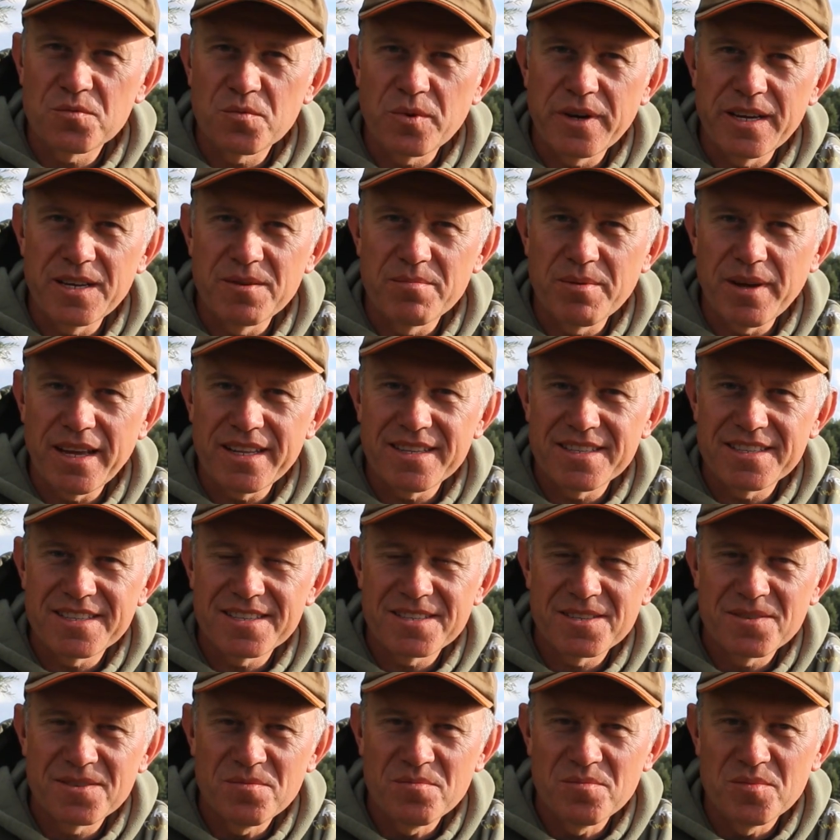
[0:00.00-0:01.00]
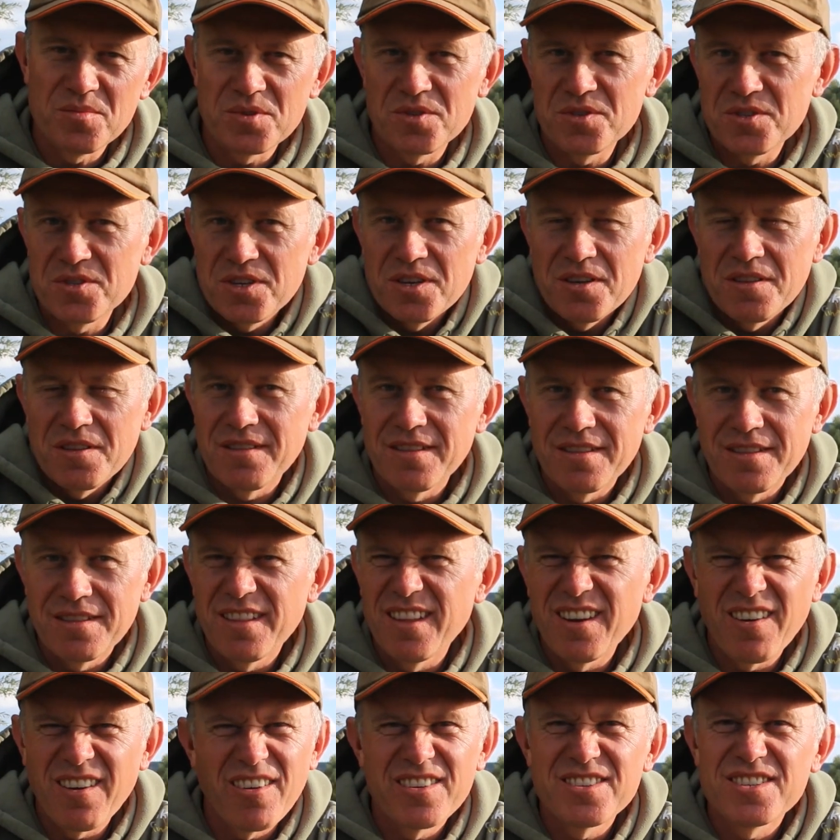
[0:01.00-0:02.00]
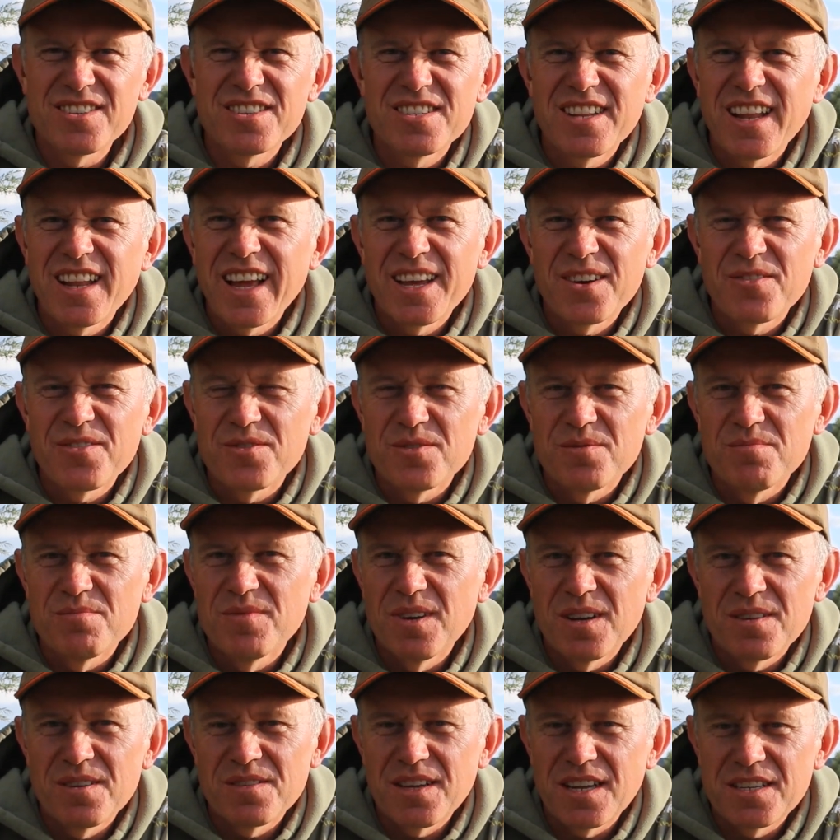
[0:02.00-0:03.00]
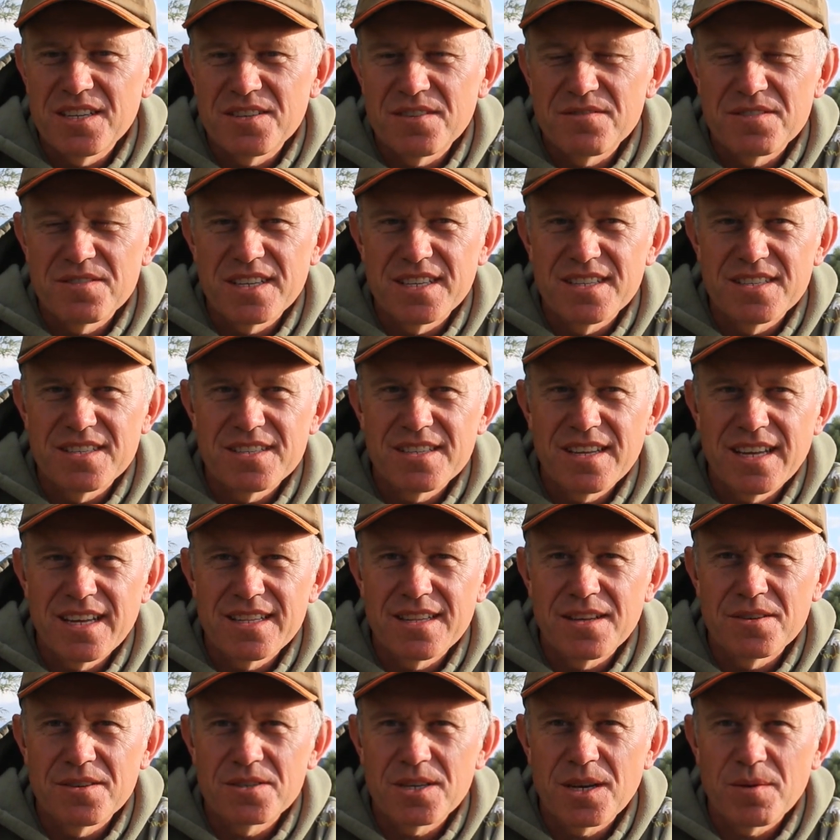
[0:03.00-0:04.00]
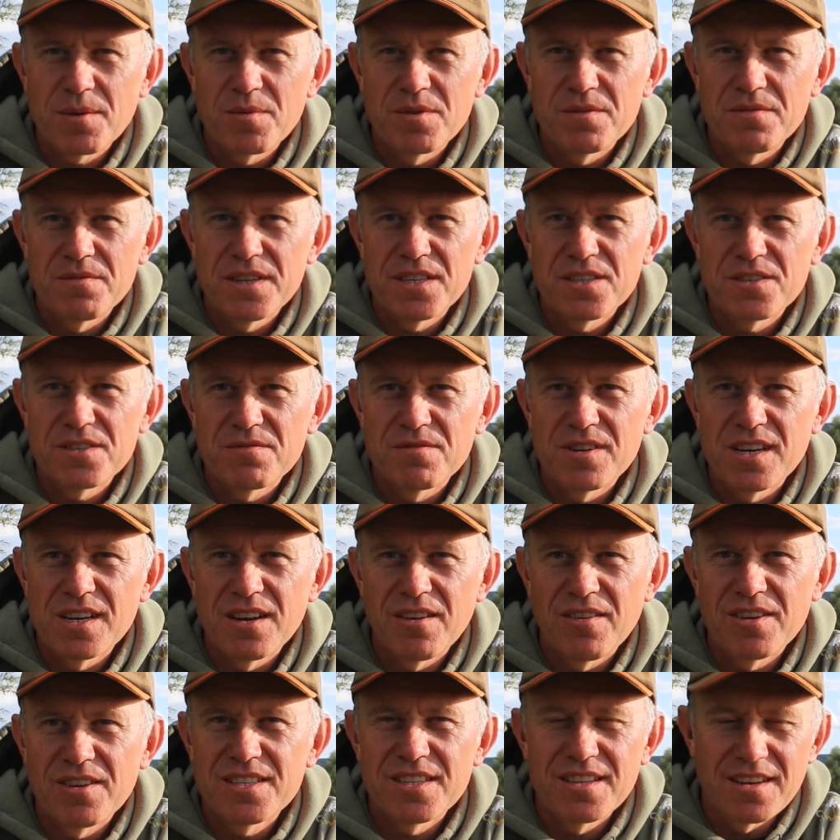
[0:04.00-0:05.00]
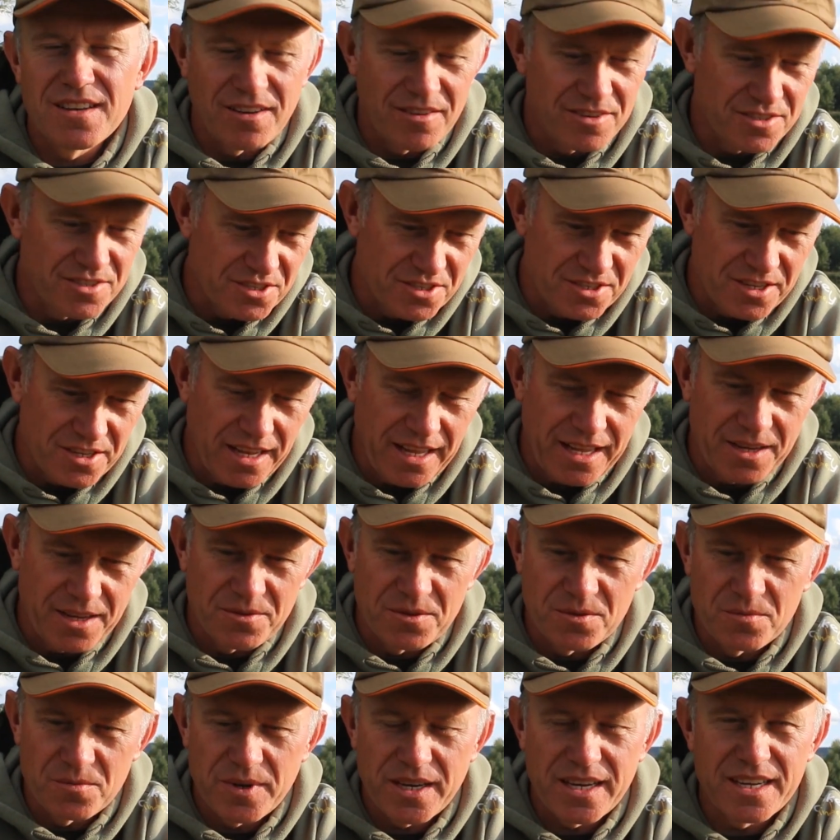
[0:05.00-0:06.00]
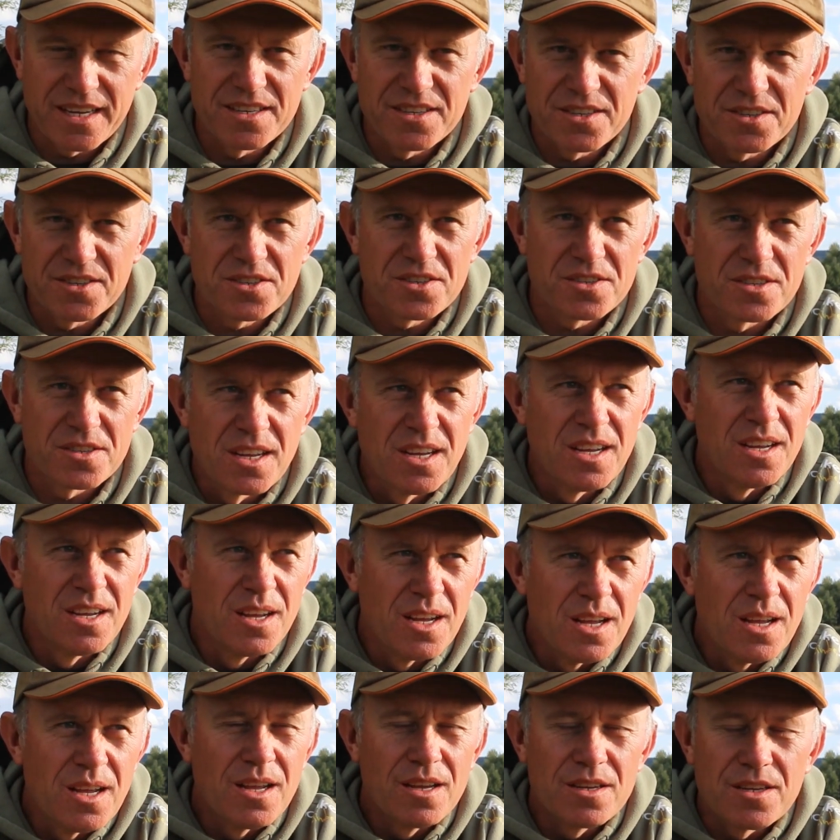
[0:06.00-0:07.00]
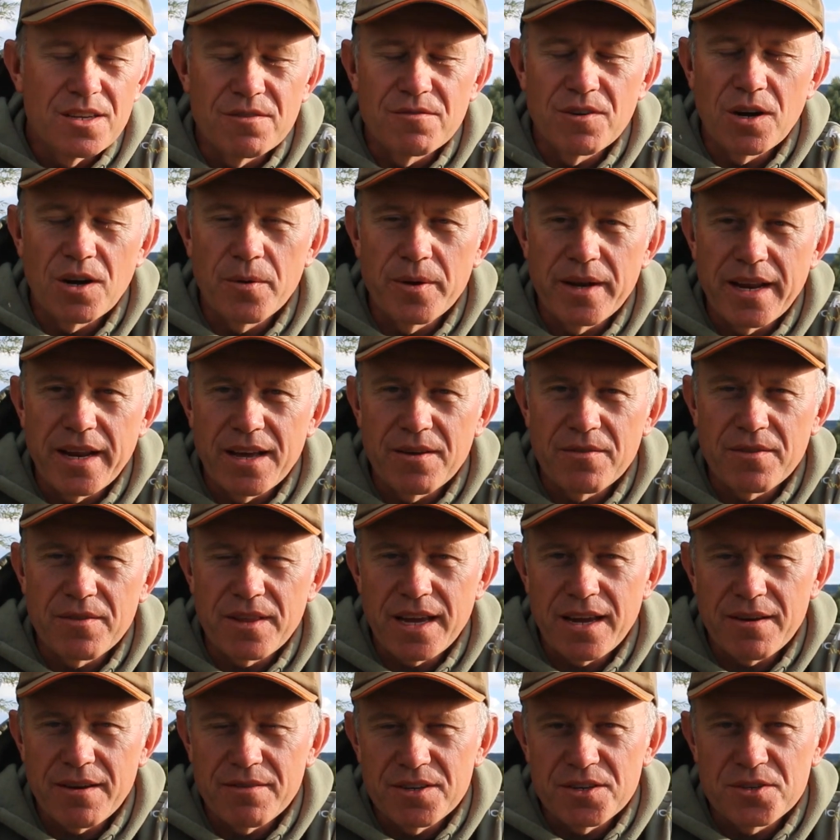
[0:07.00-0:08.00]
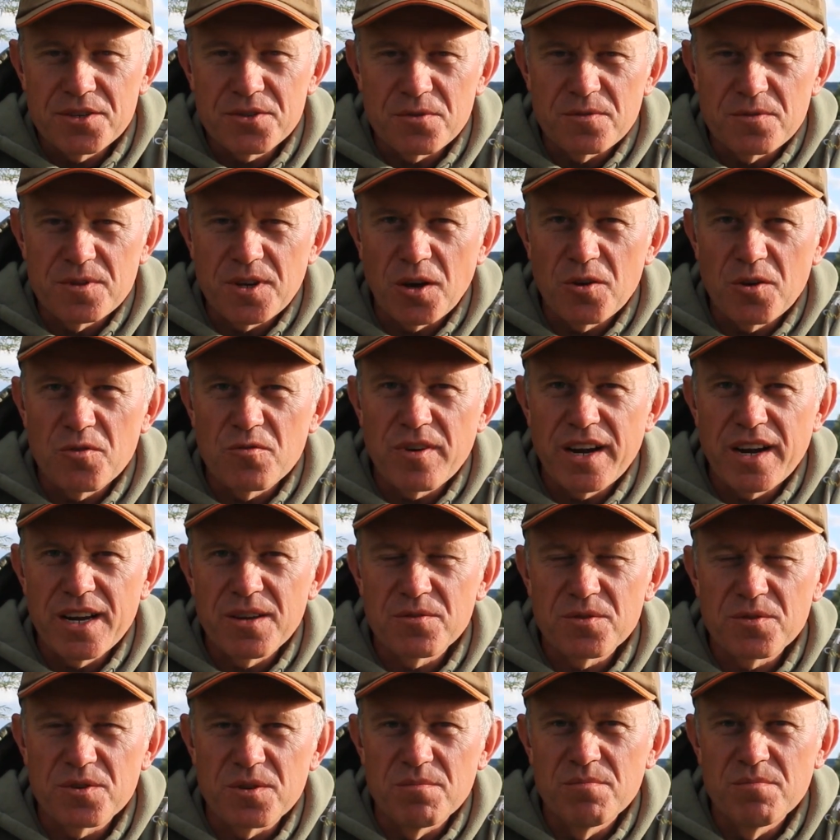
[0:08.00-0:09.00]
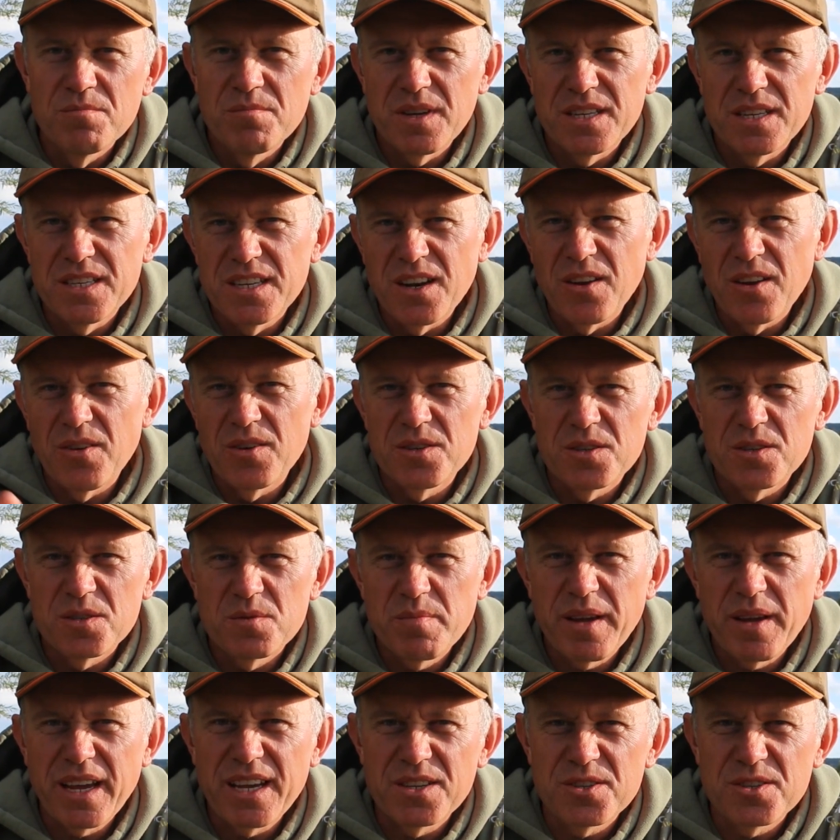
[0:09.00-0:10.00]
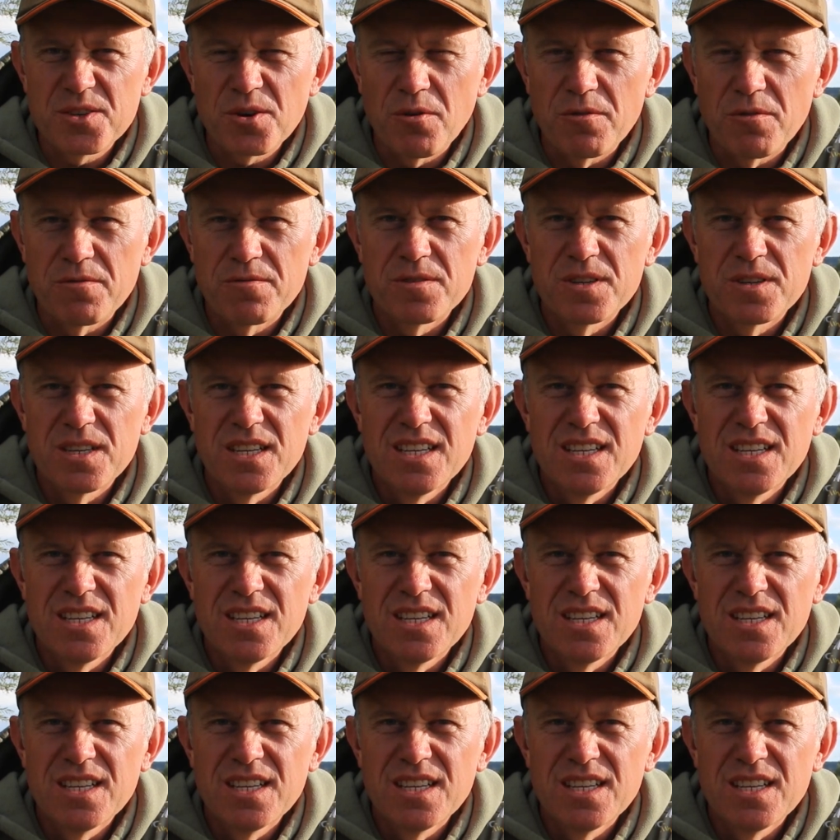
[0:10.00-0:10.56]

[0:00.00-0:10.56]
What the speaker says: weed beds, but the line just lay on them. As I've since had those couple of fish, I realised the line just lay on the weed, and you're rowing out there and you sort of go around them and your line just pings off.